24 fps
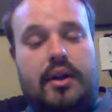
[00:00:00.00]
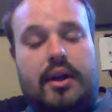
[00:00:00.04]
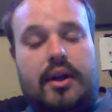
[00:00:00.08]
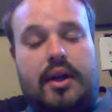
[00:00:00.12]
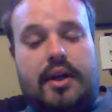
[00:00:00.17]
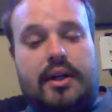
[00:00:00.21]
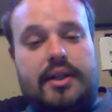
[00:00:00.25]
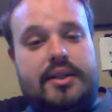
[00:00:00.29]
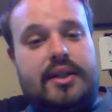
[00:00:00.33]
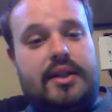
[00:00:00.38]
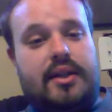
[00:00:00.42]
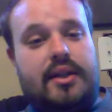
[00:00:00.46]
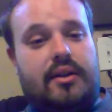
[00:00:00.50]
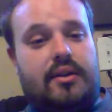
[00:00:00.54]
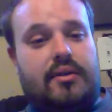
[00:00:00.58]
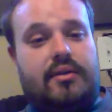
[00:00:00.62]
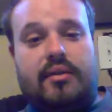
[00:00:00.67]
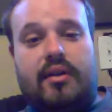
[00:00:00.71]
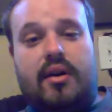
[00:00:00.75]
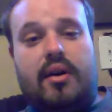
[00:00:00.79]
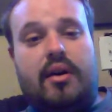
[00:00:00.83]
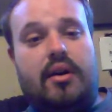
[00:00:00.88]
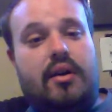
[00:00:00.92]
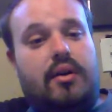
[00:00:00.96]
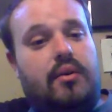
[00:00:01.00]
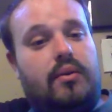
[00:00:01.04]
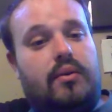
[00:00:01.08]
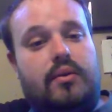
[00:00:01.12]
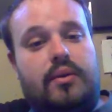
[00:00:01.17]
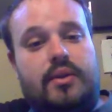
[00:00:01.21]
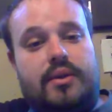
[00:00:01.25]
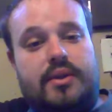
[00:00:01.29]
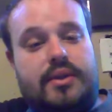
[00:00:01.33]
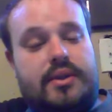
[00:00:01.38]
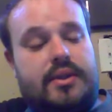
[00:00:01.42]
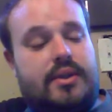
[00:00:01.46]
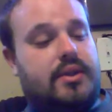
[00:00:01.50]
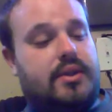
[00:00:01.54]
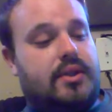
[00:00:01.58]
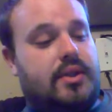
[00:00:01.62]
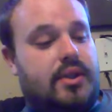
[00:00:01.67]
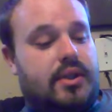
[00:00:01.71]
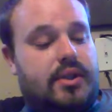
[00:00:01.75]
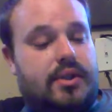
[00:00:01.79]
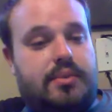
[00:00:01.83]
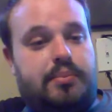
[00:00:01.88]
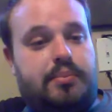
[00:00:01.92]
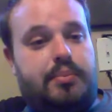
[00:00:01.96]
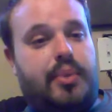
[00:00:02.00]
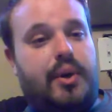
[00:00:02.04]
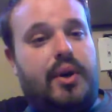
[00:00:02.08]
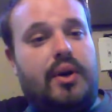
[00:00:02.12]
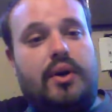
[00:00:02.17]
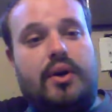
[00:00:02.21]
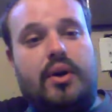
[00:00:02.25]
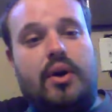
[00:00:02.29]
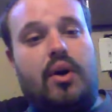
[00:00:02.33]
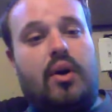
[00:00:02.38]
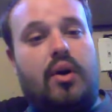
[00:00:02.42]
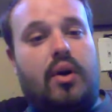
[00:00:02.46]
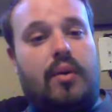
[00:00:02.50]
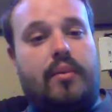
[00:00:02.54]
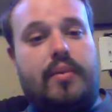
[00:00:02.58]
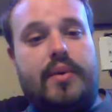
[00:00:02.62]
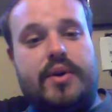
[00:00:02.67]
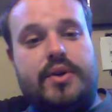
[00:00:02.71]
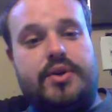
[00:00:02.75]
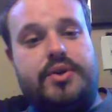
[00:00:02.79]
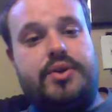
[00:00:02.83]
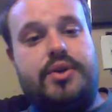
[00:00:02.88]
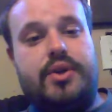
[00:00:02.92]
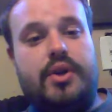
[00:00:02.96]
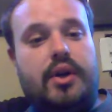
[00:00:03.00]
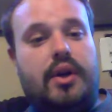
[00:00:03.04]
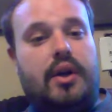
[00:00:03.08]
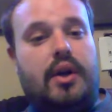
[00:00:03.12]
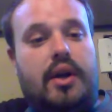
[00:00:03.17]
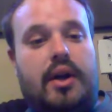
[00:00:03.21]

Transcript: like I said, the throttle was just pure garbage.